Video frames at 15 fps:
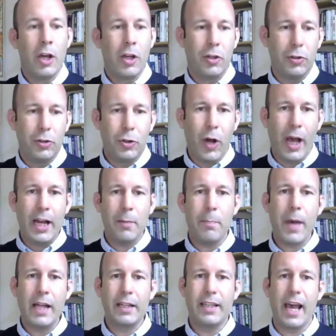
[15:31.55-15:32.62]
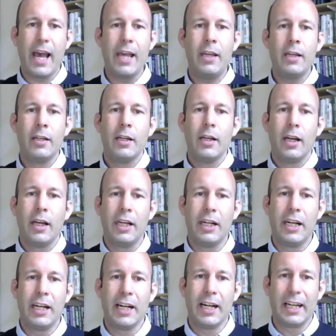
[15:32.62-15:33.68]
you had a bad day
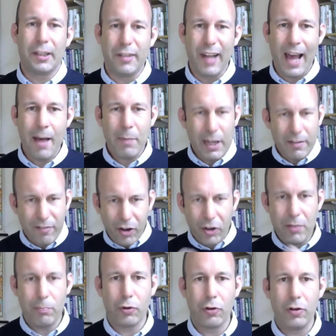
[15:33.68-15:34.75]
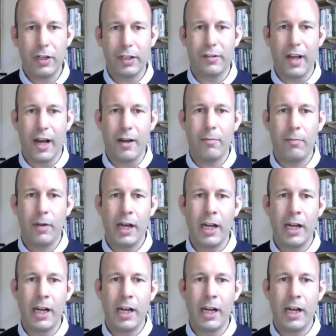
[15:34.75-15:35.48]
in an exam, in a very important exam,